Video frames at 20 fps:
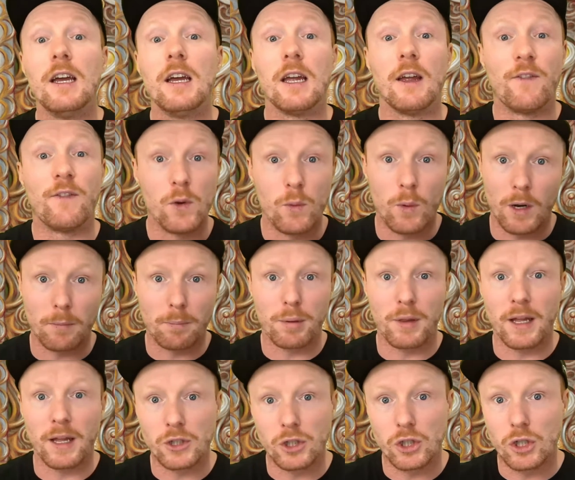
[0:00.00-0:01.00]
If you want to
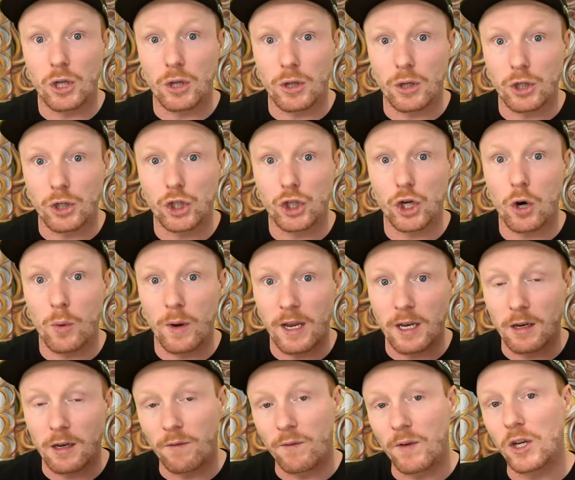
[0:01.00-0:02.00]
pledge to the show
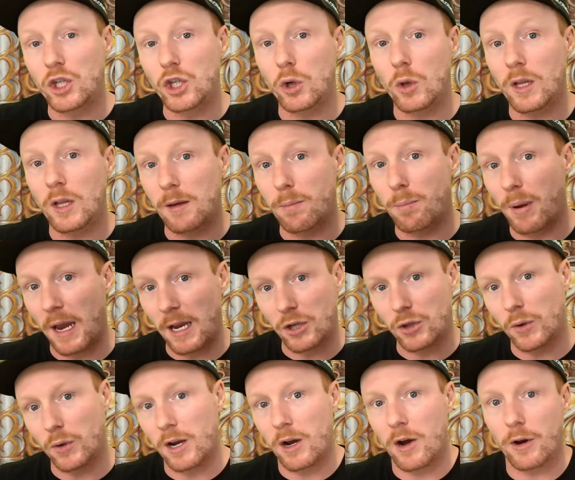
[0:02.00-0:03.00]
individually,
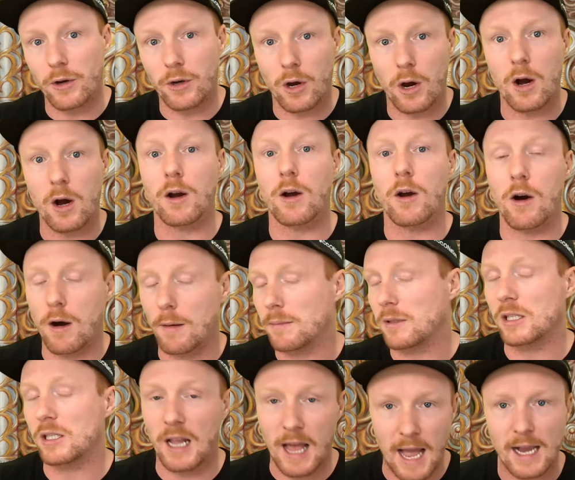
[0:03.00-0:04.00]

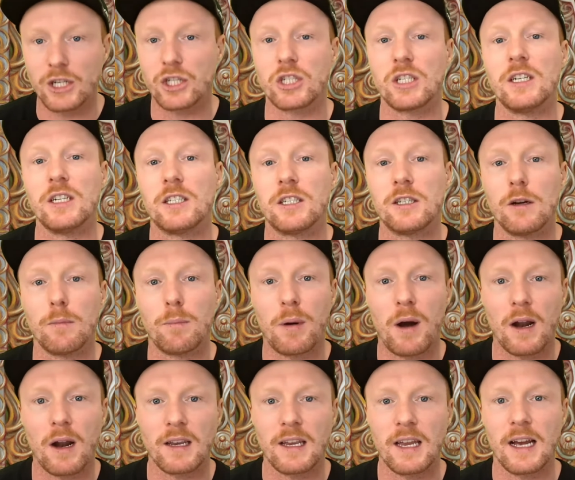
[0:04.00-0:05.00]
Patreon.com/CCO
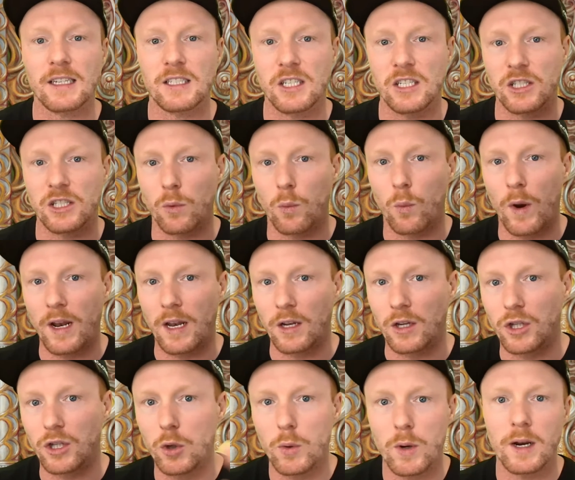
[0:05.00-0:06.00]
podcast is the way to
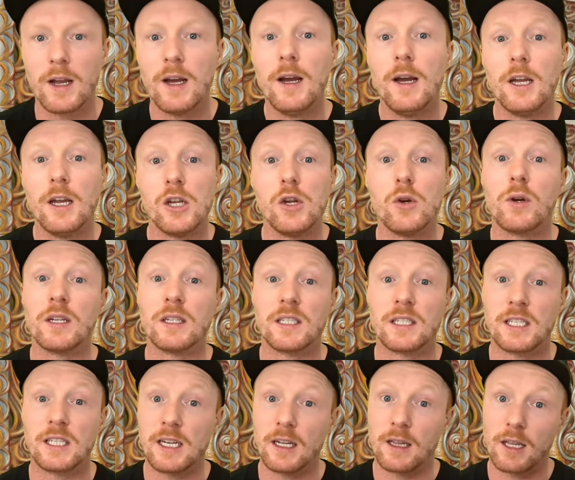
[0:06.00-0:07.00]
do it. You can
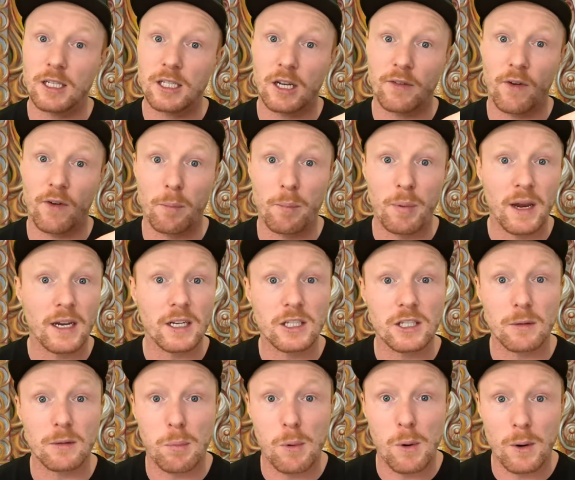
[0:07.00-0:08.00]
see a list of our biggest
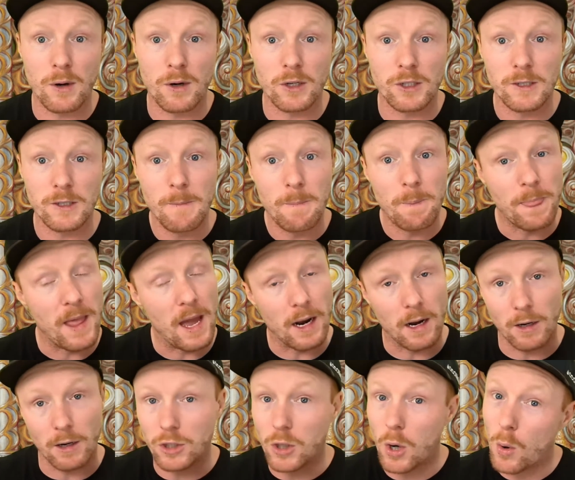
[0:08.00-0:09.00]
supporters and our
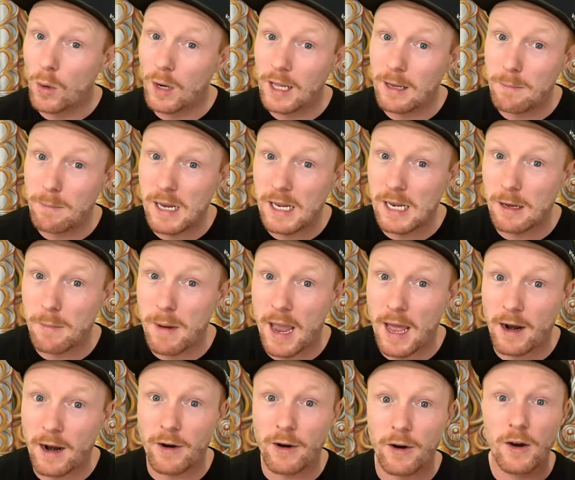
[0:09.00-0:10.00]
totally medium
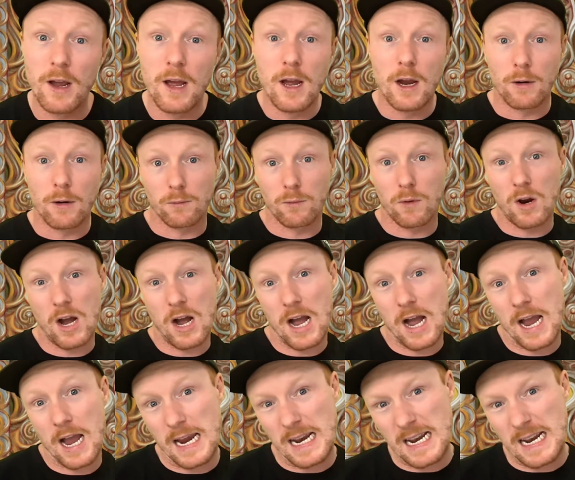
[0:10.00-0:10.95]
editor right